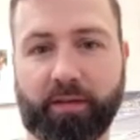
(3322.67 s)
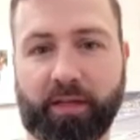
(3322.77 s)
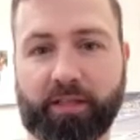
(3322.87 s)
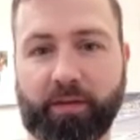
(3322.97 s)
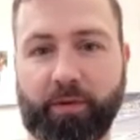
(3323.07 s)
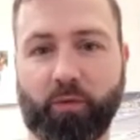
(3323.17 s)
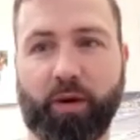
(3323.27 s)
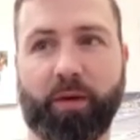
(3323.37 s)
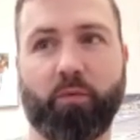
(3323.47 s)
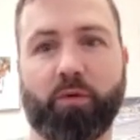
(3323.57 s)
that's going to be
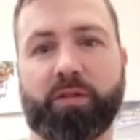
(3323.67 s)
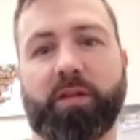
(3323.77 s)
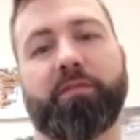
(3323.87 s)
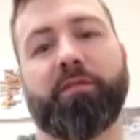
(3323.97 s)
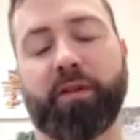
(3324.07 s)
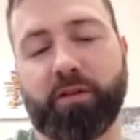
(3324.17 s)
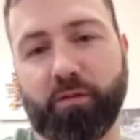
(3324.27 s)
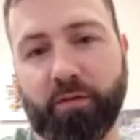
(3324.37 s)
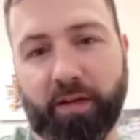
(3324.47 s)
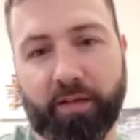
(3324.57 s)
way more self defense
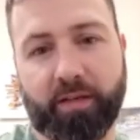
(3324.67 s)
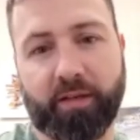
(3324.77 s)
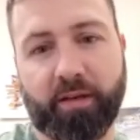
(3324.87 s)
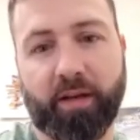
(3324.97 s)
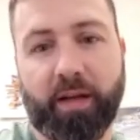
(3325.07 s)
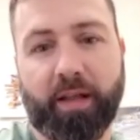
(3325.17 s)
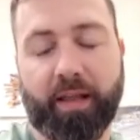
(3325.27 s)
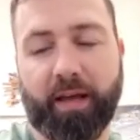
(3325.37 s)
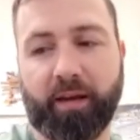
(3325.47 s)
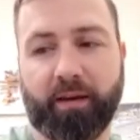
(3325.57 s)
oriented
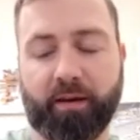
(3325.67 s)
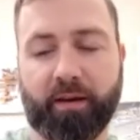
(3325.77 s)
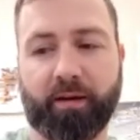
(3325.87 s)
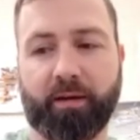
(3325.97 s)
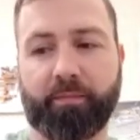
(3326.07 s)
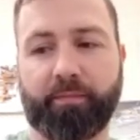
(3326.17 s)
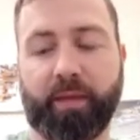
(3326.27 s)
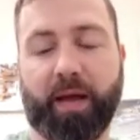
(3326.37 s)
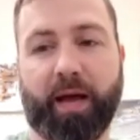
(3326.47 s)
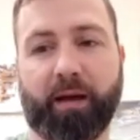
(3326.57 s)
than um,
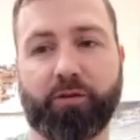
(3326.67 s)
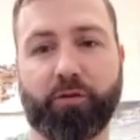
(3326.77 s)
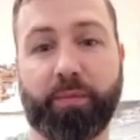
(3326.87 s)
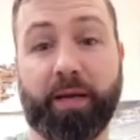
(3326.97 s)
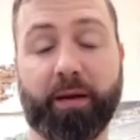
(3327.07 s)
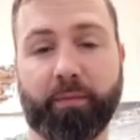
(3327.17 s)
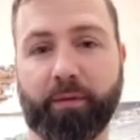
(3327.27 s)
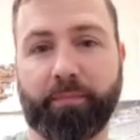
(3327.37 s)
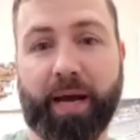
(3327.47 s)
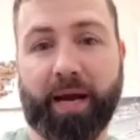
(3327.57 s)
had you be able
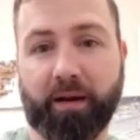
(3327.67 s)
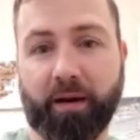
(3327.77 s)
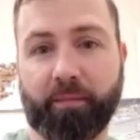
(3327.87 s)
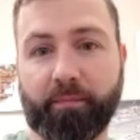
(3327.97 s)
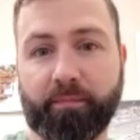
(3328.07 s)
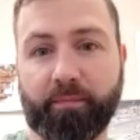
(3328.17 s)
to back up.